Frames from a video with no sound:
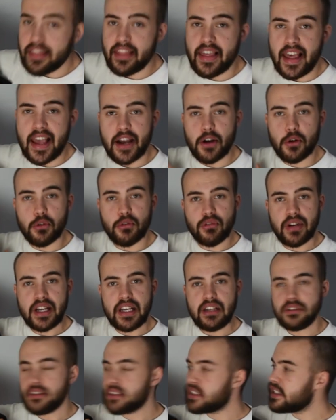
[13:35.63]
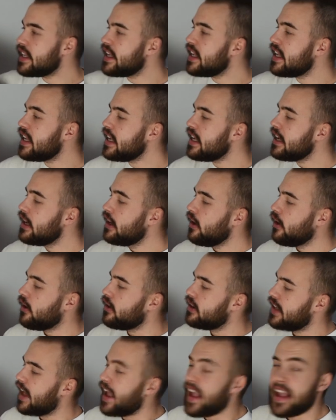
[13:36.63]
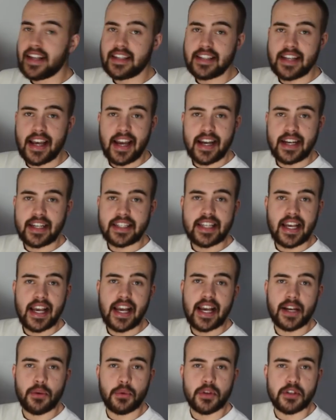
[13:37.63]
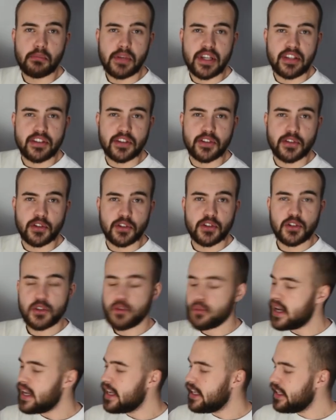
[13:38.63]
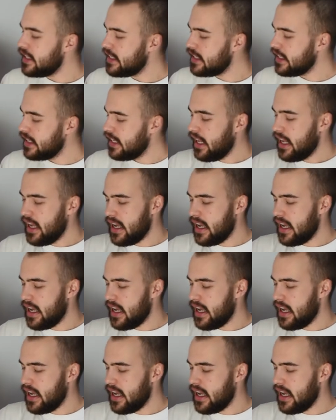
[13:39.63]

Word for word: their realty on a tag tag, which means it's Australian.